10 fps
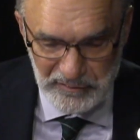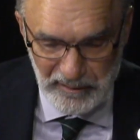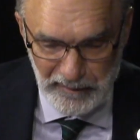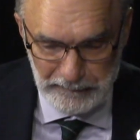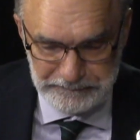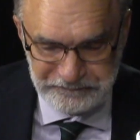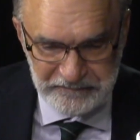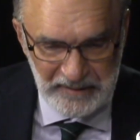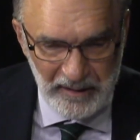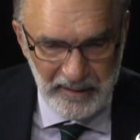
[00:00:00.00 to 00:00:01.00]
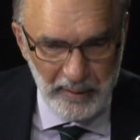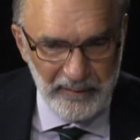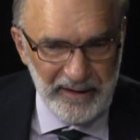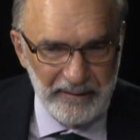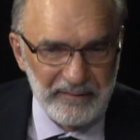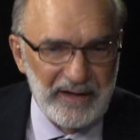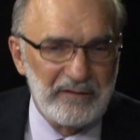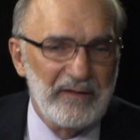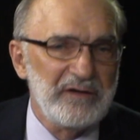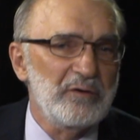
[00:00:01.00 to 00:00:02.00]
You know,
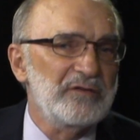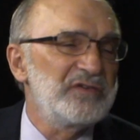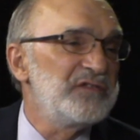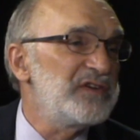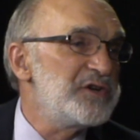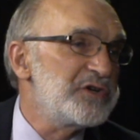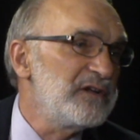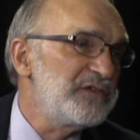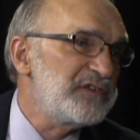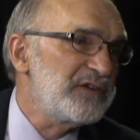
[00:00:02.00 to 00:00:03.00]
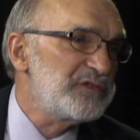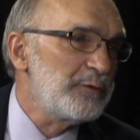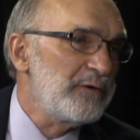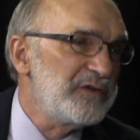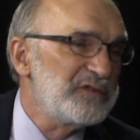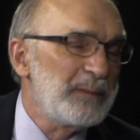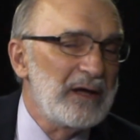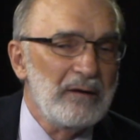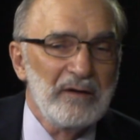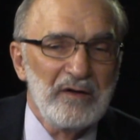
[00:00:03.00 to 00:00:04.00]
they took sensationalistic stories
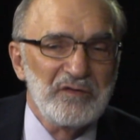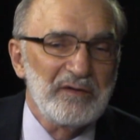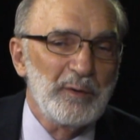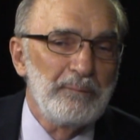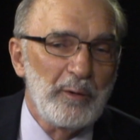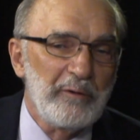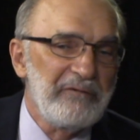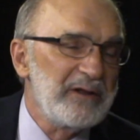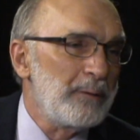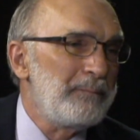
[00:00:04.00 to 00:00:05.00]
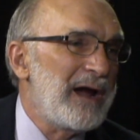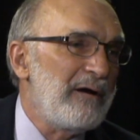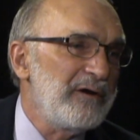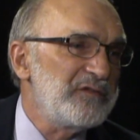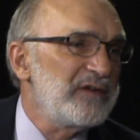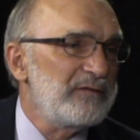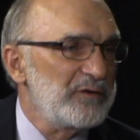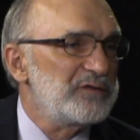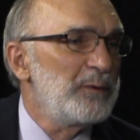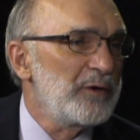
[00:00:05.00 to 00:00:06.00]
about someone murdering their parents after
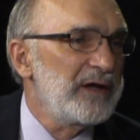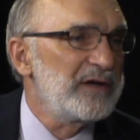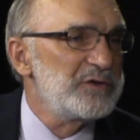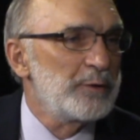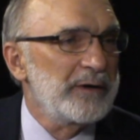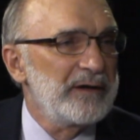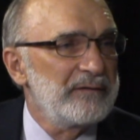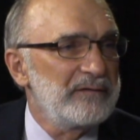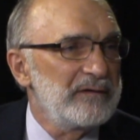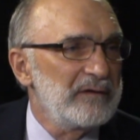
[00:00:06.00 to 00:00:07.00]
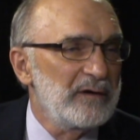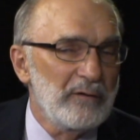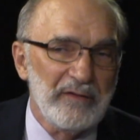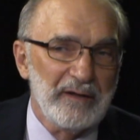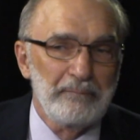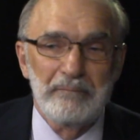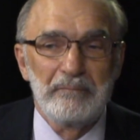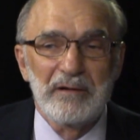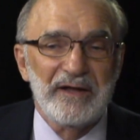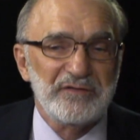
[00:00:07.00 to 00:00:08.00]
smoking a joint, and you know, they
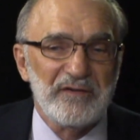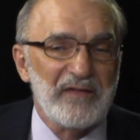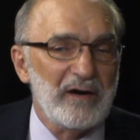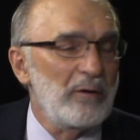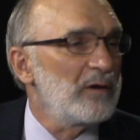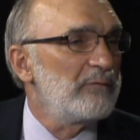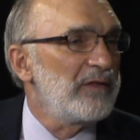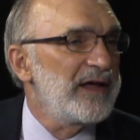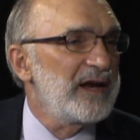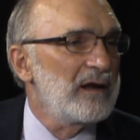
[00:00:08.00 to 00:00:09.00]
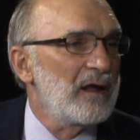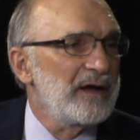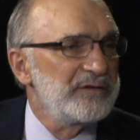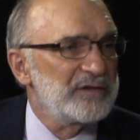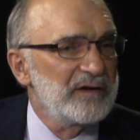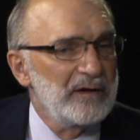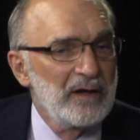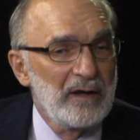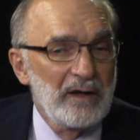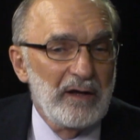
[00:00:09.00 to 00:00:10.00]
blasted that all over the headlines
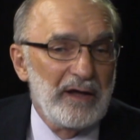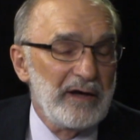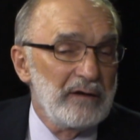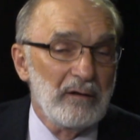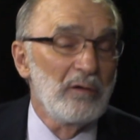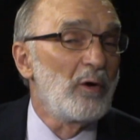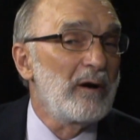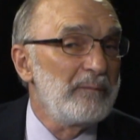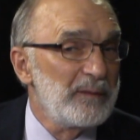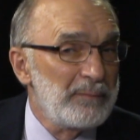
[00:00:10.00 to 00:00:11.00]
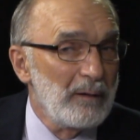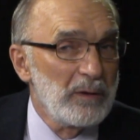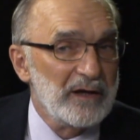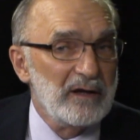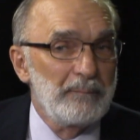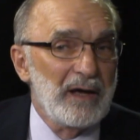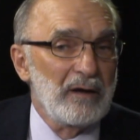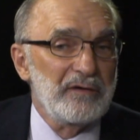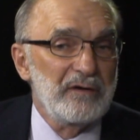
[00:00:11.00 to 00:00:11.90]
and alarmed the public about